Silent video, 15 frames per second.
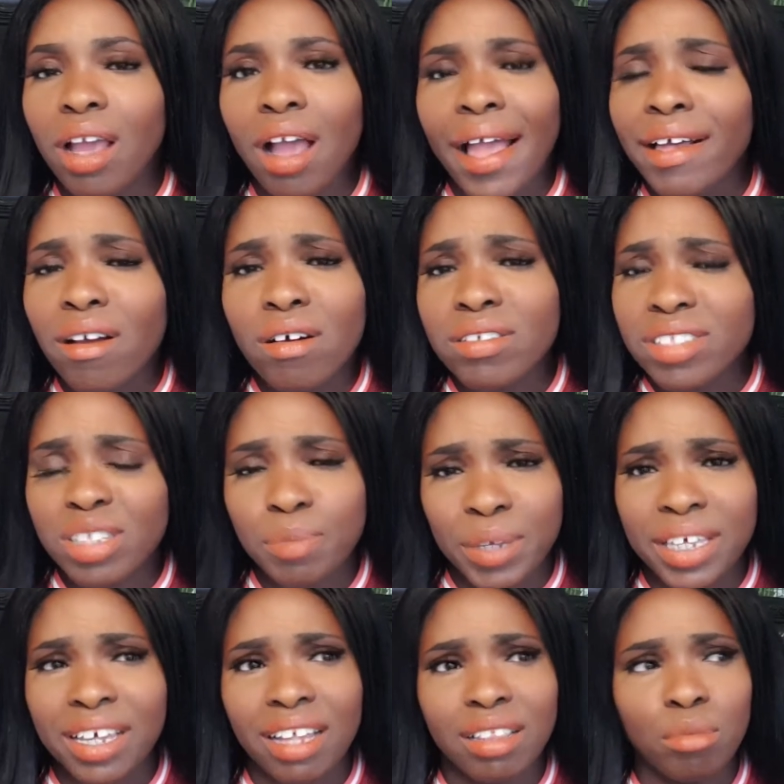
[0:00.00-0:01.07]
I can't
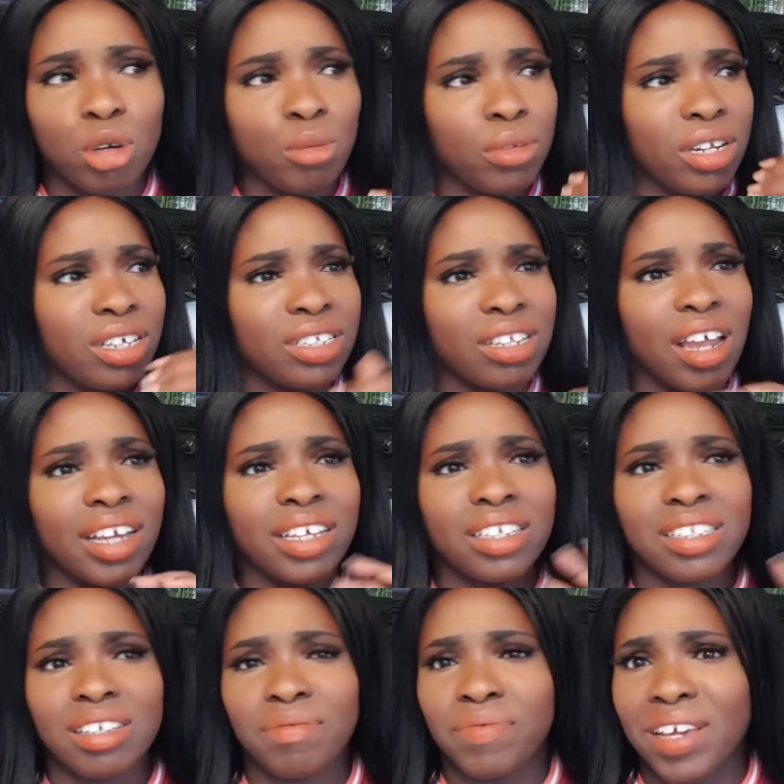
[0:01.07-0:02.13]
speak at the moment. It's like
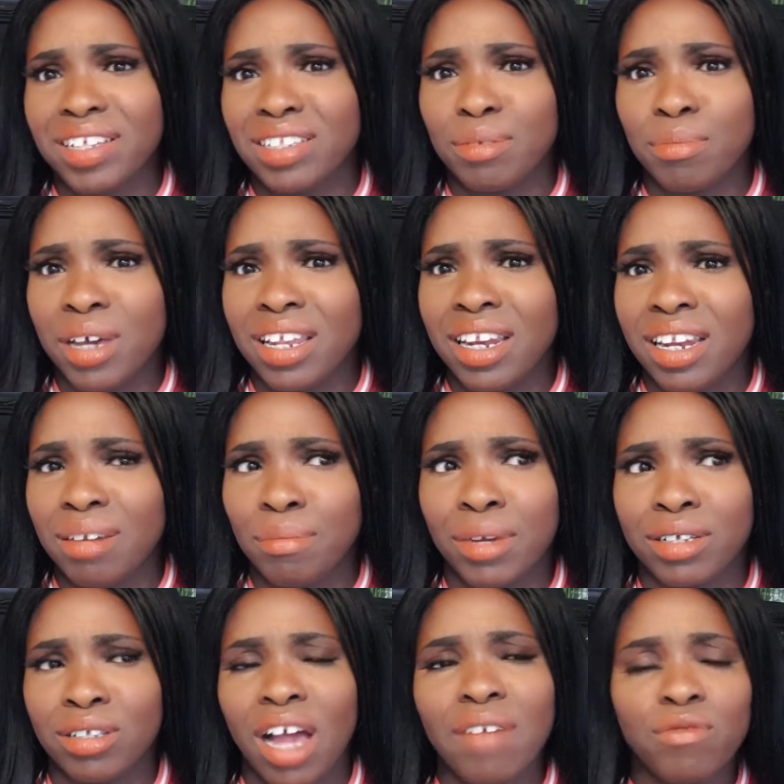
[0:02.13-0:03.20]
it's affecting my...
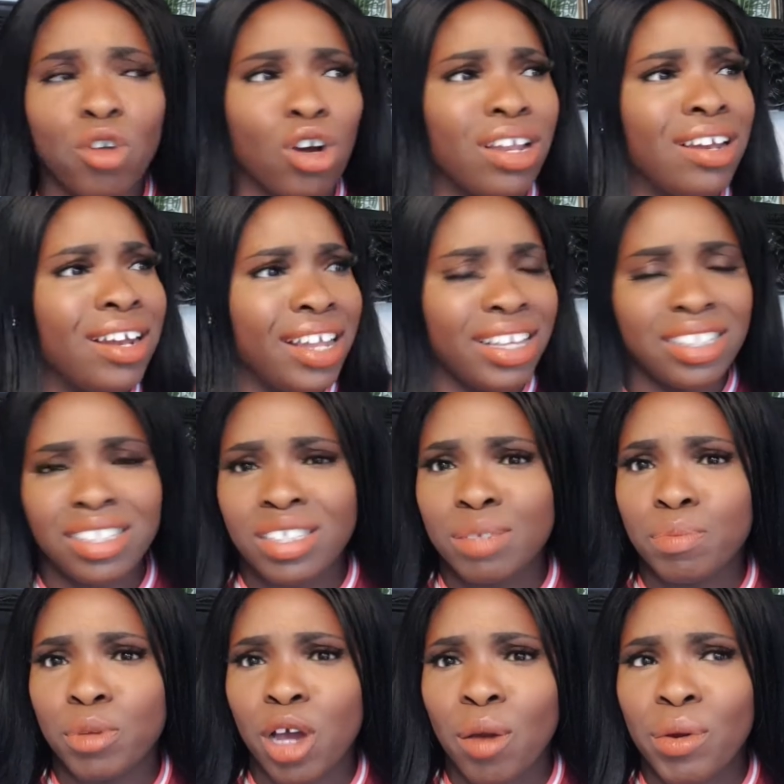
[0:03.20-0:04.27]
my. I've got a
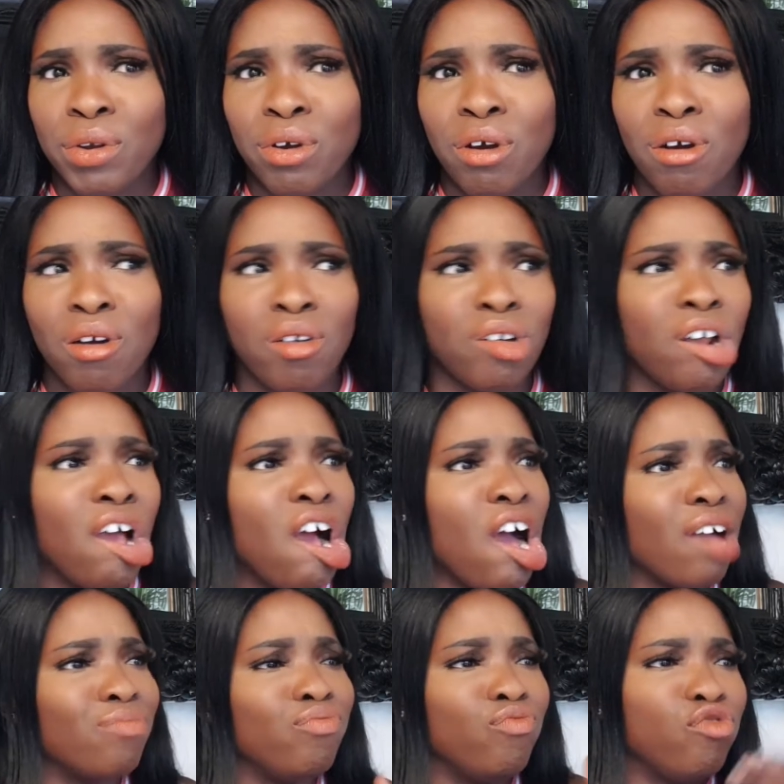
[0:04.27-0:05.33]
lisp going on.
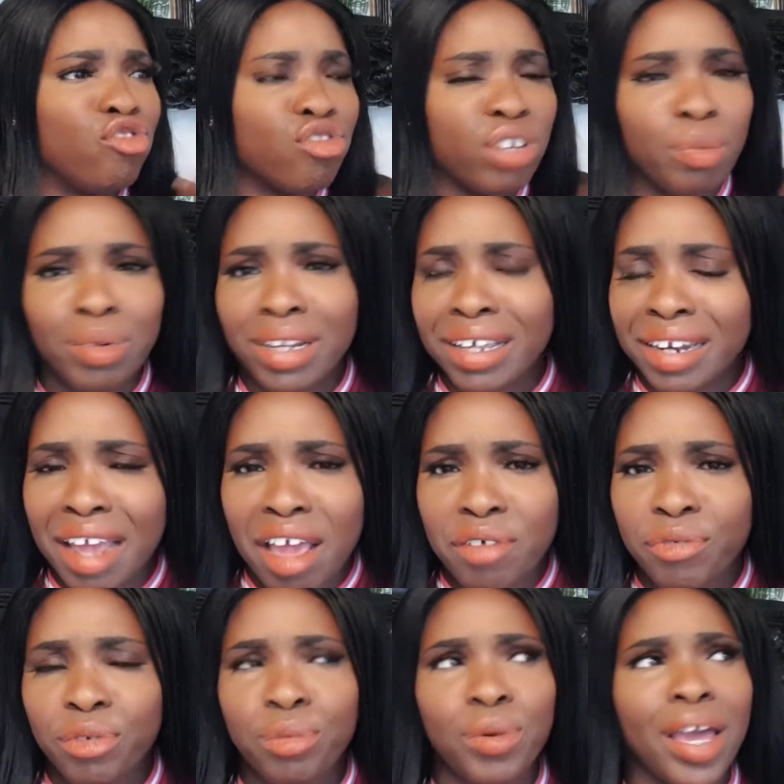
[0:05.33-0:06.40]
I'm dribbling
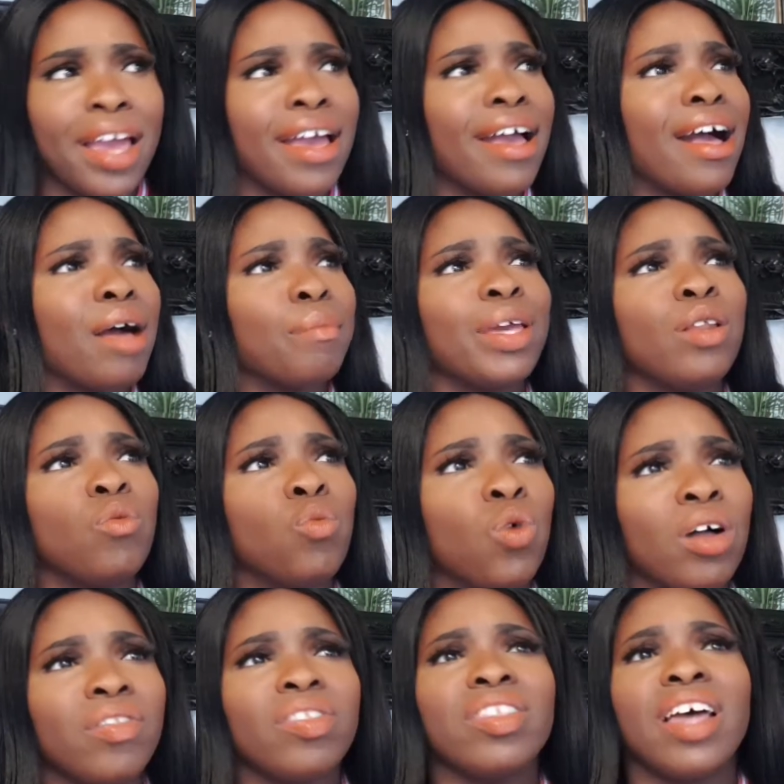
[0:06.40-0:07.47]
everywhere. I mean,
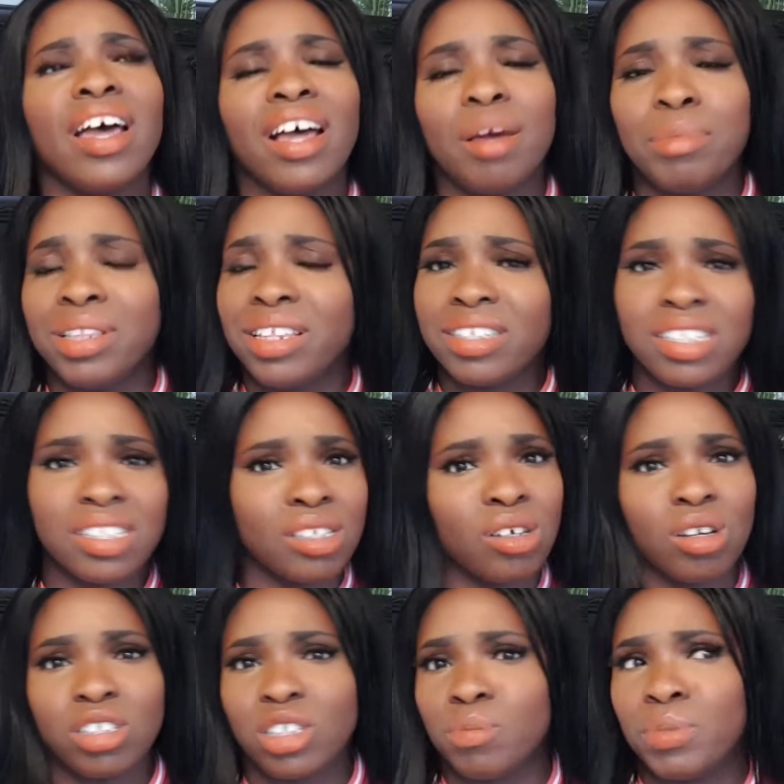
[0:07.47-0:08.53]
what the... I mean, this has
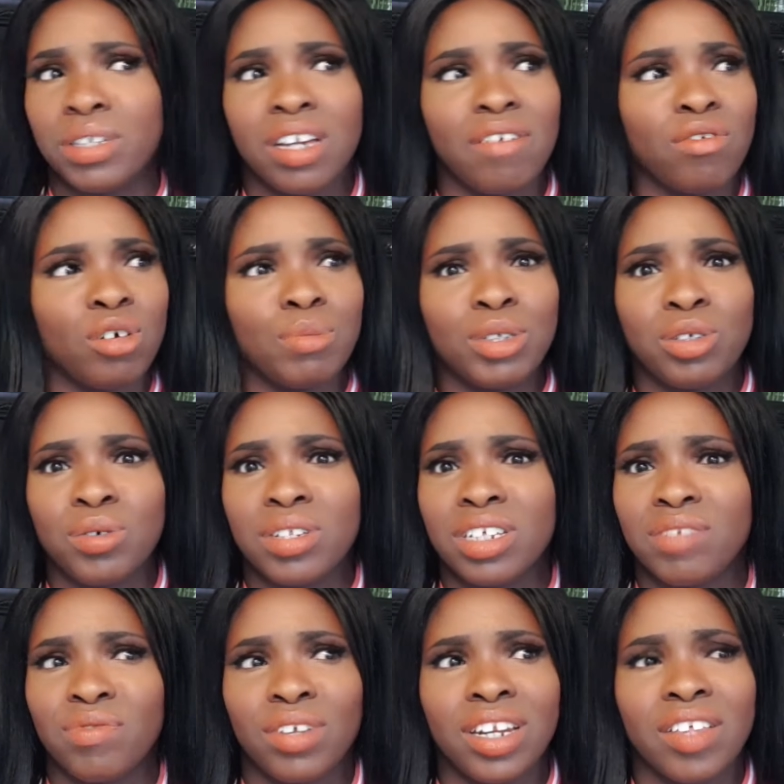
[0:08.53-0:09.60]
got to be... I've got to be doing
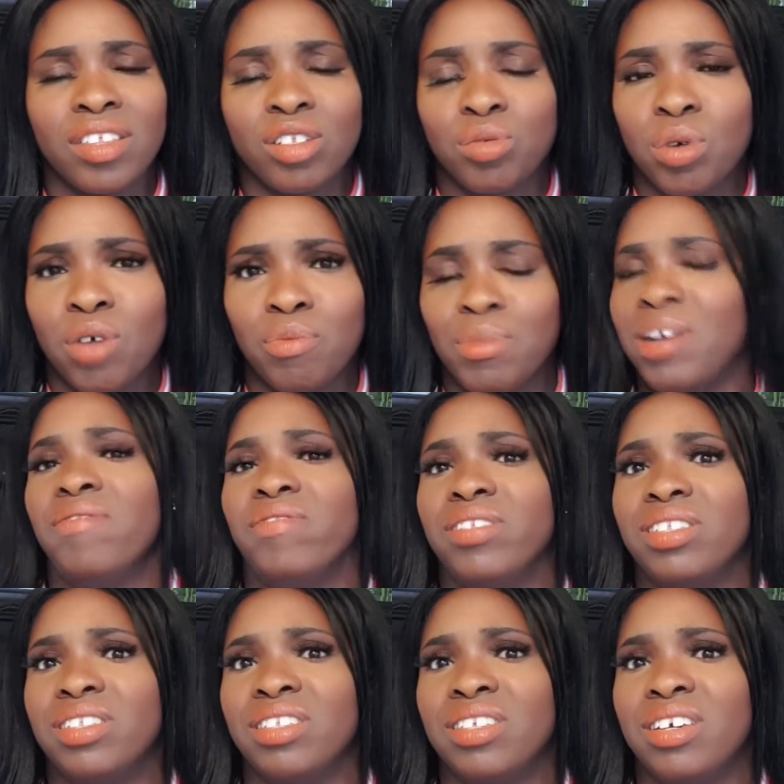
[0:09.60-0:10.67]
this for another twelve
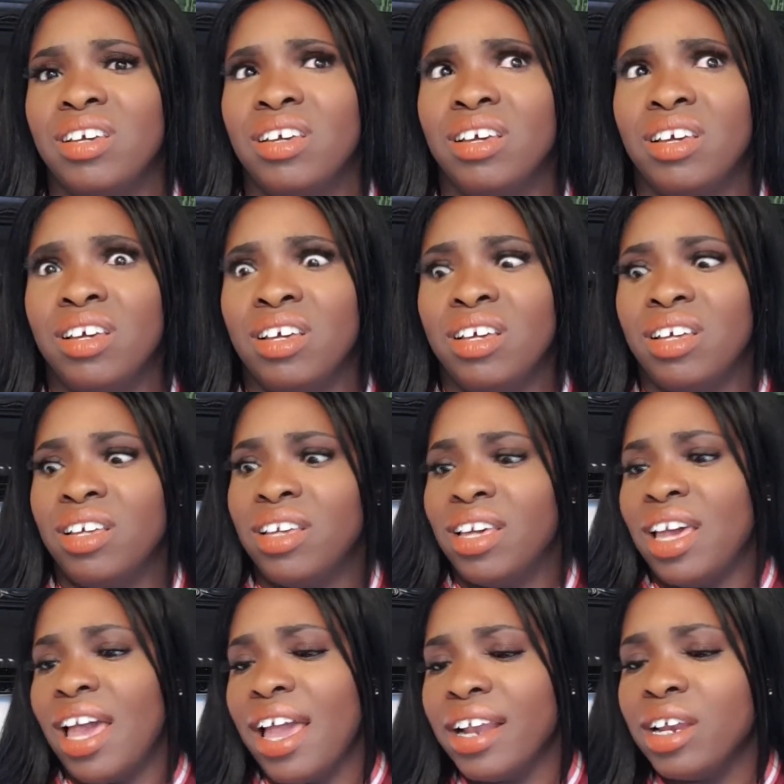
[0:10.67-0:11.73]
months.
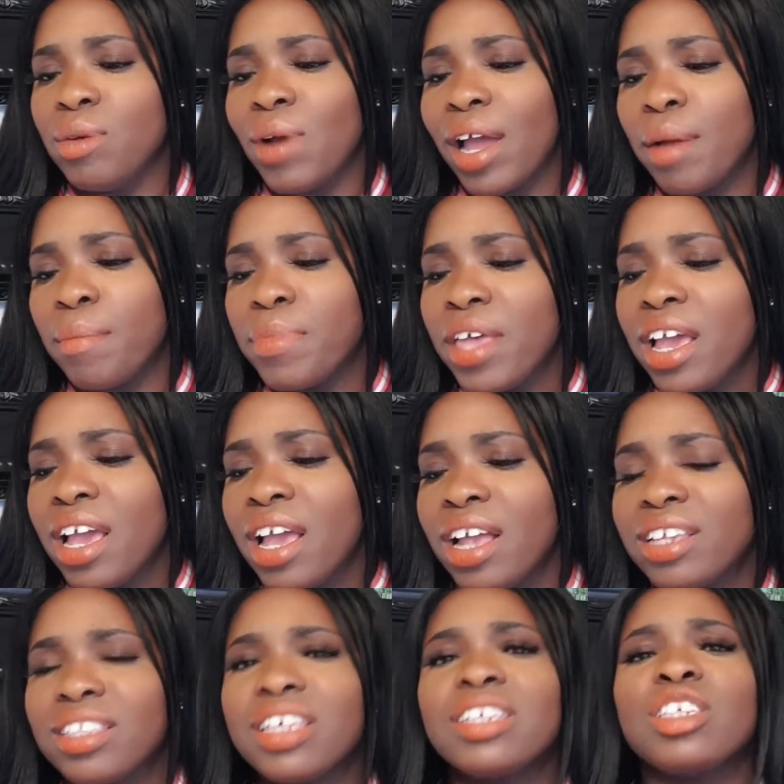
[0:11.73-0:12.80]
Anyway,
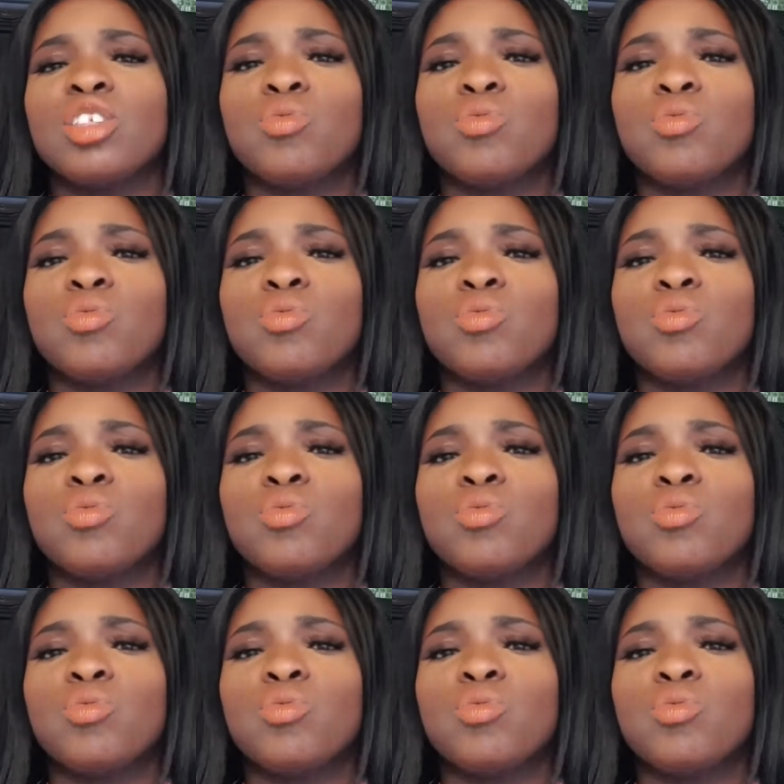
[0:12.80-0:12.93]
this is